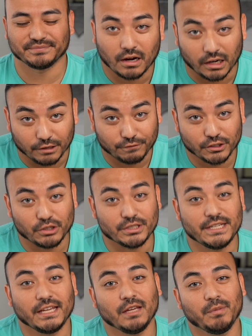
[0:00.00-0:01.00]
All right, for you
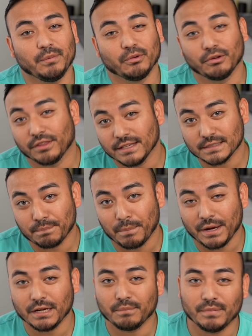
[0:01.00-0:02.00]
tiki people, this
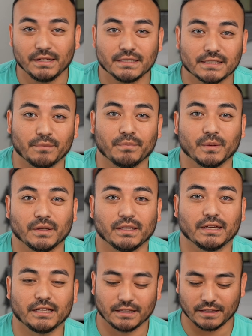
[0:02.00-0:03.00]
might be
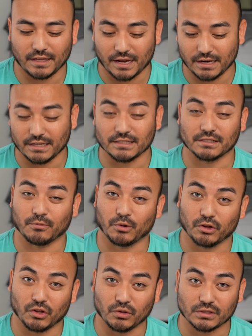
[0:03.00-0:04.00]
something that is
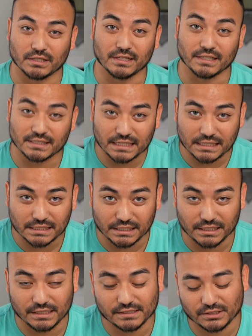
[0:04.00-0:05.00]
one of those necessities.